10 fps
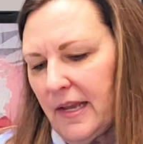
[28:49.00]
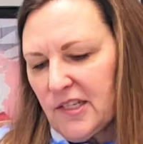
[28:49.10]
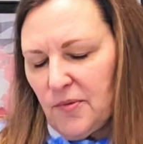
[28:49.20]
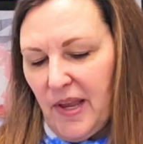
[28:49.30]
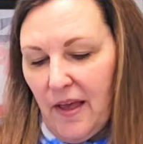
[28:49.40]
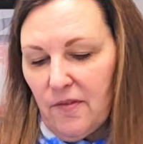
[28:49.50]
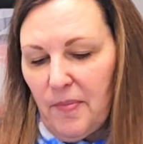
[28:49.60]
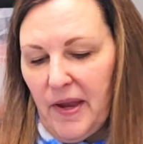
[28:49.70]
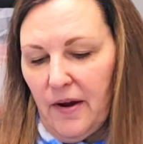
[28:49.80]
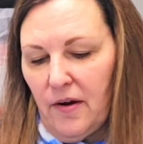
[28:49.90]
Next we have a
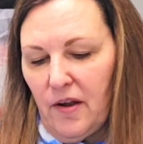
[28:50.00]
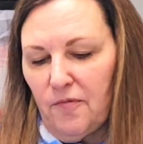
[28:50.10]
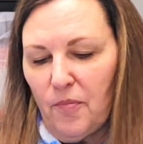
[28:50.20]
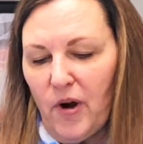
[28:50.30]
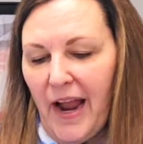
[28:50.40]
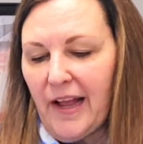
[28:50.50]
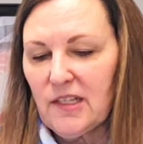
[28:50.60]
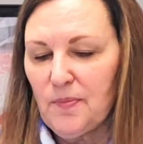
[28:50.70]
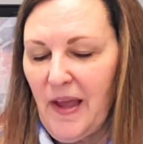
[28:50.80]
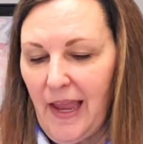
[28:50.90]
pair of
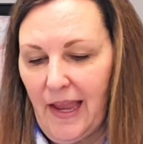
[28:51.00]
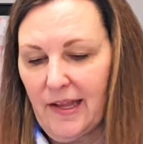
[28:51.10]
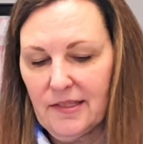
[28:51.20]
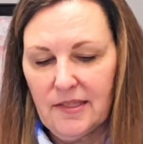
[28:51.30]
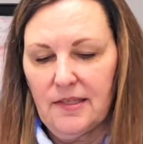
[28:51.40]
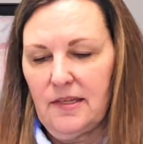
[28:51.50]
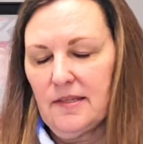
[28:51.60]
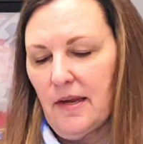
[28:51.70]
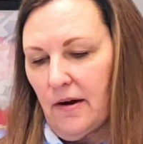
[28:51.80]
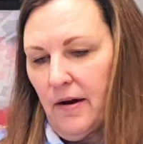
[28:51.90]
Brax pants.
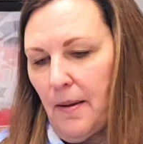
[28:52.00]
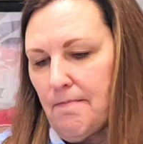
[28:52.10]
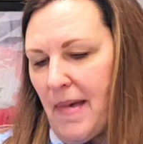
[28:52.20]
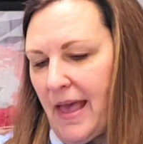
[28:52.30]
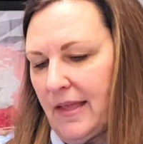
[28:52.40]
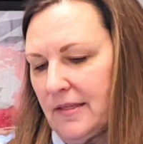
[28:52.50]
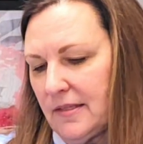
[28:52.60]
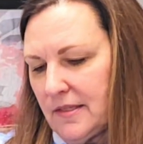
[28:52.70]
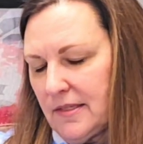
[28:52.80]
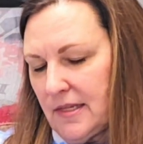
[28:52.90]
These are a
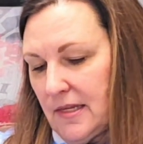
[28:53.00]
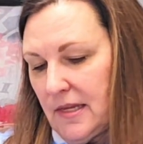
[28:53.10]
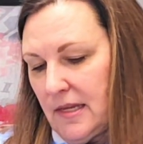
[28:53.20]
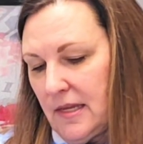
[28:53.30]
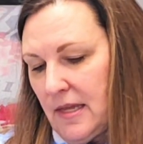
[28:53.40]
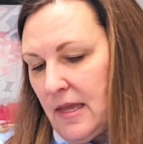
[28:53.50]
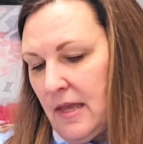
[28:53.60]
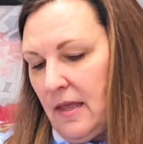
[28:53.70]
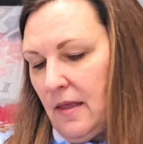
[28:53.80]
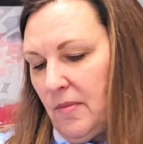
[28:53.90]
men's.
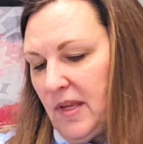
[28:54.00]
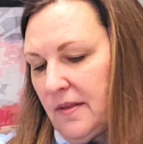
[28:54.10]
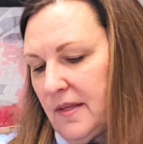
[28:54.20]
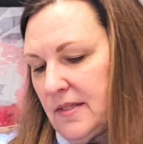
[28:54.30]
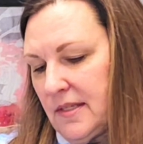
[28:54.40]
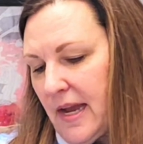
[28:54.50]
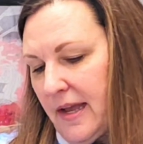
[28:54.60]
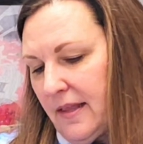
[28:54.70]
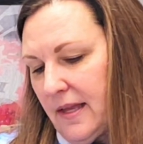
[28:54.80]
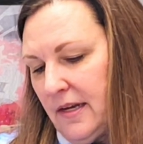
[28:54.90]
Let me get the
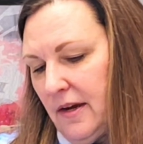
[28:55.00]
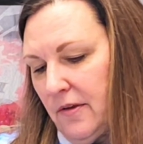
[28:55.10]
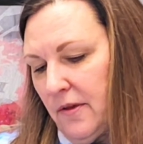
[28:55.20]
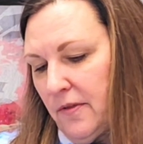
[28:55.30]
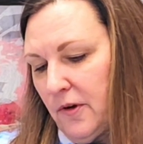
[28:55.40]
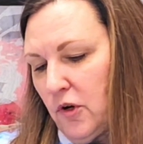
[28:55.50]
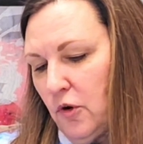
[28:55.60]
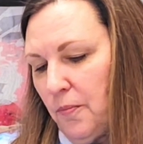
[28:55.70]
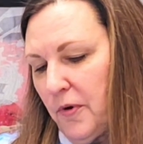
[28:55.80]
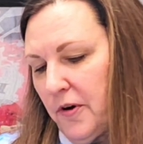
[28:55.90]
style on here. They're the
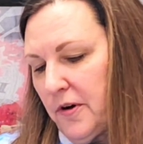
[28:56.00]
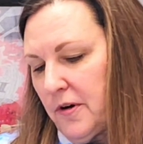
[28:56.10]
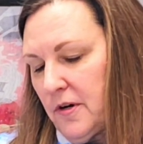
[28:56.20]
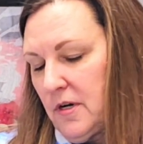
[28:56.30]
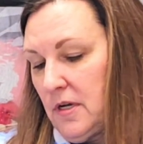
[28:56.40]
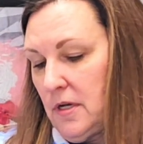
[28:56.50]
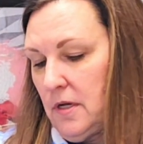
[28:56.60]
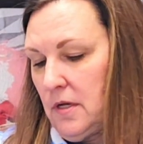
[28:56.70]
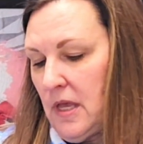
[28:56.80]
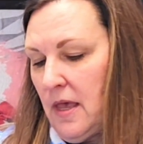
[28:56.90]
Cooper
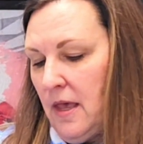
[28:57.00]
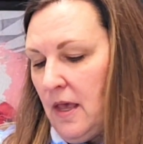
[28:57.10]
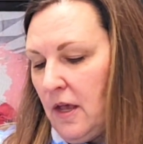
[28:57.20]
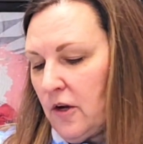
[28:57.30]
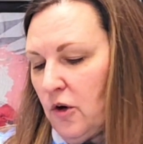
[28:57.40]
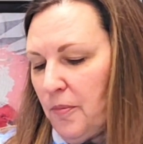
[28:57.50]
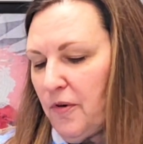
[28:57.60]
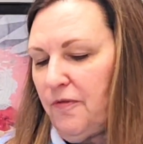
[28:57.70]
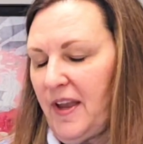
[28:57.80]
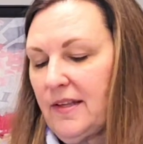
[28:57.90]

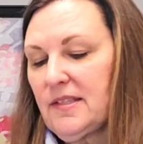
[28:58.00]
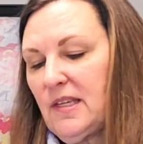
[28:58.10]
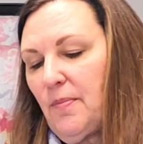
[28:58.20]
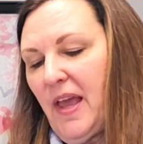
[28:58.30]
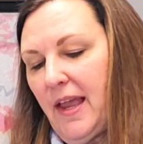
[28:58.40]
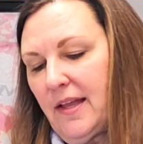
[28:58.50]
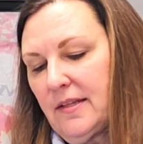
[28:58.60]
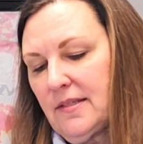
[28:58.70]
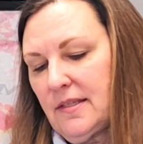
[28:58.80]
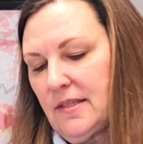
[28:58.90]
Fancy
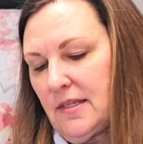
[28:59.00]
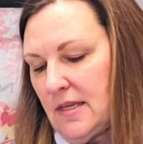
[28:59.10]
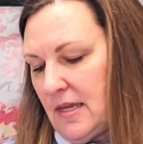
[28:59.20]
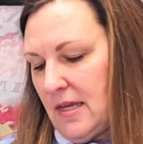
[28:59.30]
Pants.